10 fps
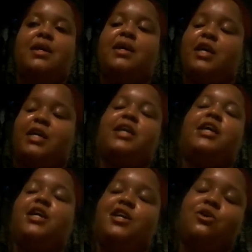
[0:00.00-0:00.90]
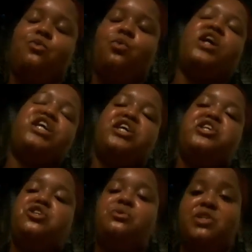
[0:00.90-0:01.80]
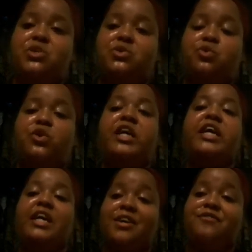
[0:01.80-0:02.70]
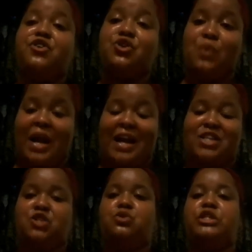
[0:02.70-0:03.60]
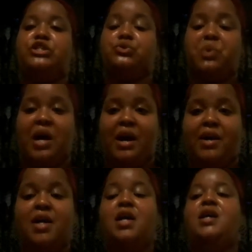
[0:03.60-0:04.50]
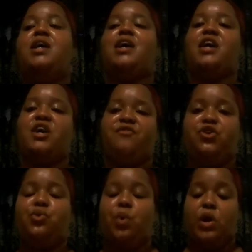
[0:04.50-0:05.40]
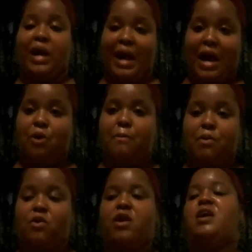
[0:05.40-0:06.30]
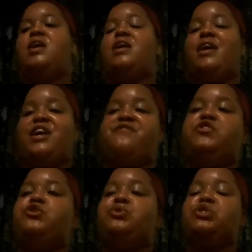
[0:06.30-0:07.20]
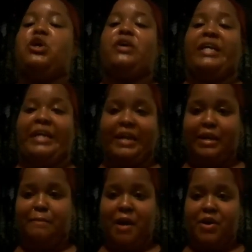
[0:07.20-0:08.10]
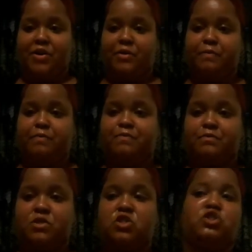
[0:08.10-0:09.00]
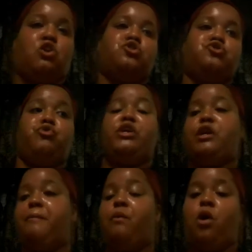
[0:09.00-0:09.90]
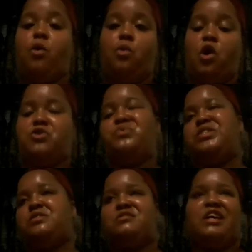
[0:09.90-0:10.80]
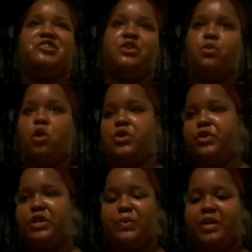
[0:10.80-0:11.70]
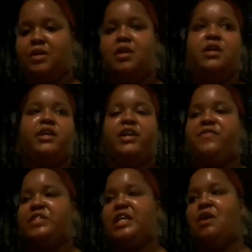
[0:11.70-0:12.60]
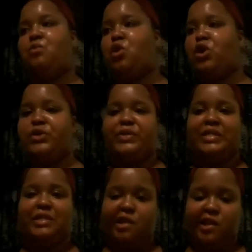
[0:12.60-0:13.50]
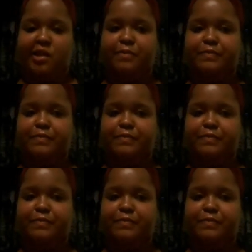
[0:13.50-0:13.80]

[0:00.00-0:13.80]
Key, what can you do if you actually try? If you work out more, if you start eating better, start drinking more water, which I drink water anyway. If it's not water, it's tea.